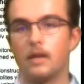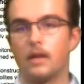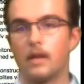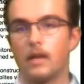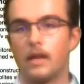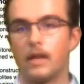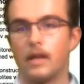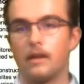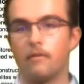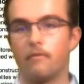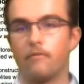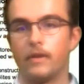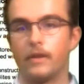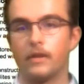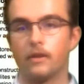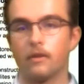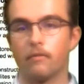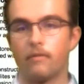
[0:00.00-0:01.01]
In
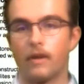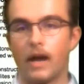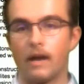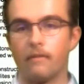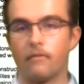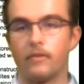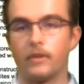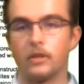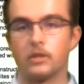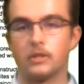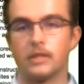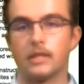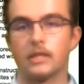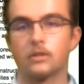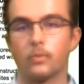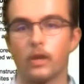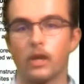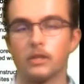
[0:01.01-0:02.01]
figure 5 and figure 6,
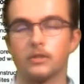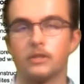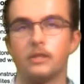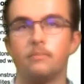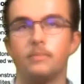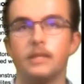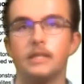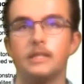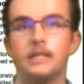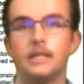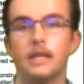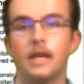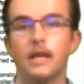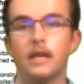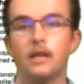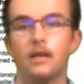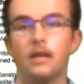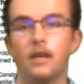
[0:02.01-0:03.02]
we also did PCA,
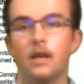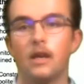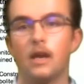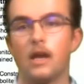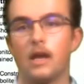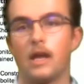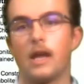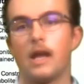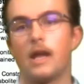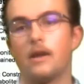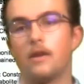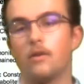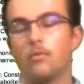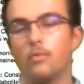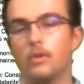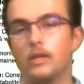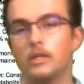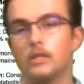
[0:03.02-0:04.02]
and
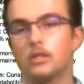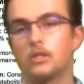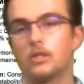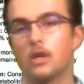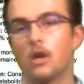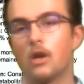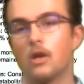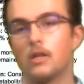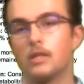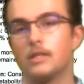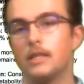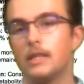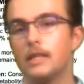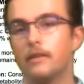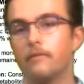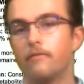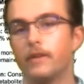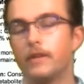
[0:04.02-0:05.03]
we can see
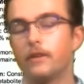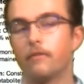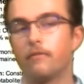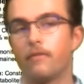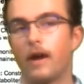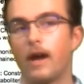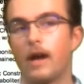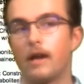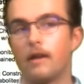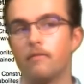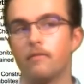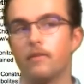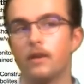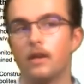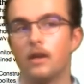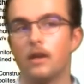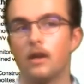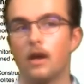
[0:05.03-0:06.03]
in figure 5,
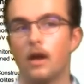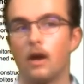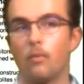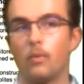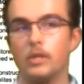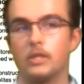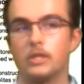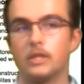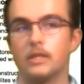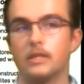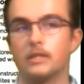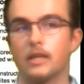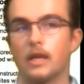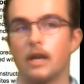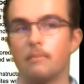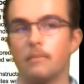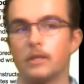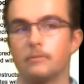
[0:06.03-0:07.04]
which is
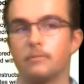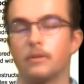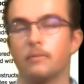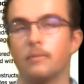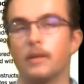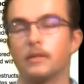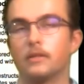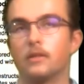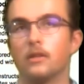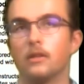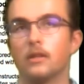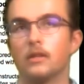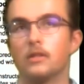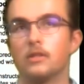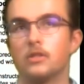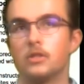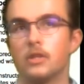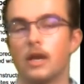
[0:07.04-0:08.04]
experimental
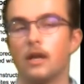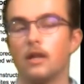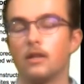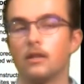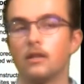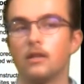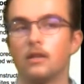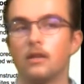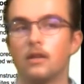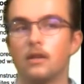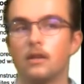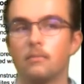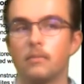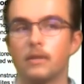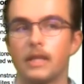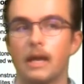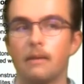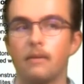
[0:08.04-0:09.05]
gel
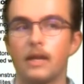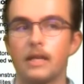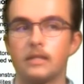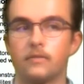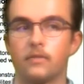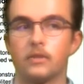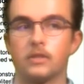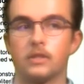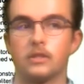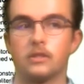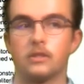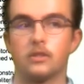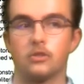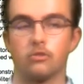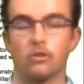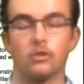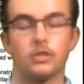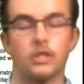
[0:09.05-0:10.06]
metabolites versus
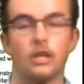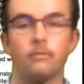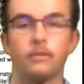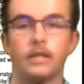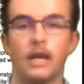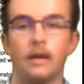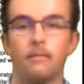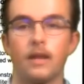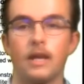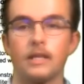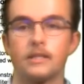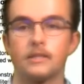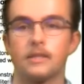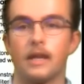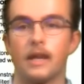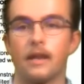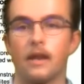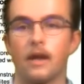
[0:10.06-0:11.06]
control gel metabolites,
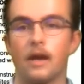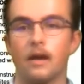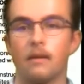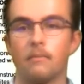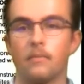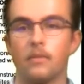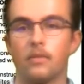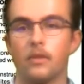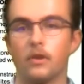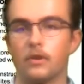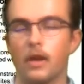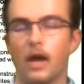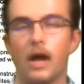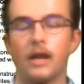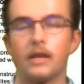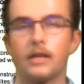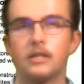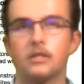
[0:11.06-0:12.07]
that they're
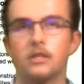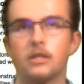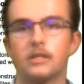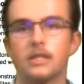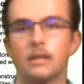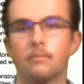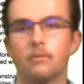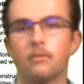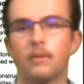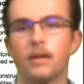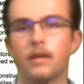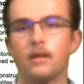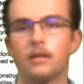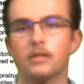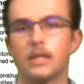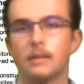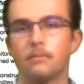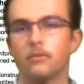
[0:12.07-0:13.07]
not easily
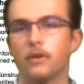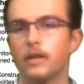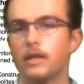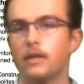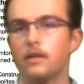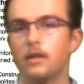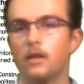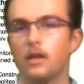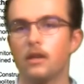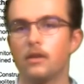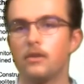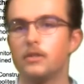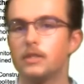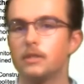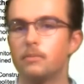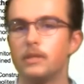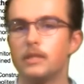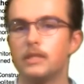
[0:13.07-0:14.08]
separated using
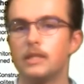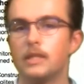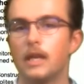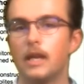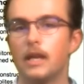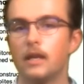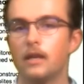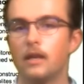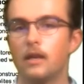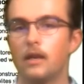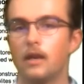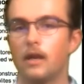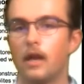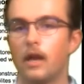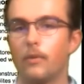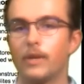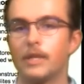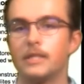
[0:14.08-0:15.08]
PCA,
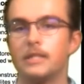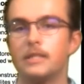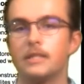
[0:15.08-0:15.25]
And we can see the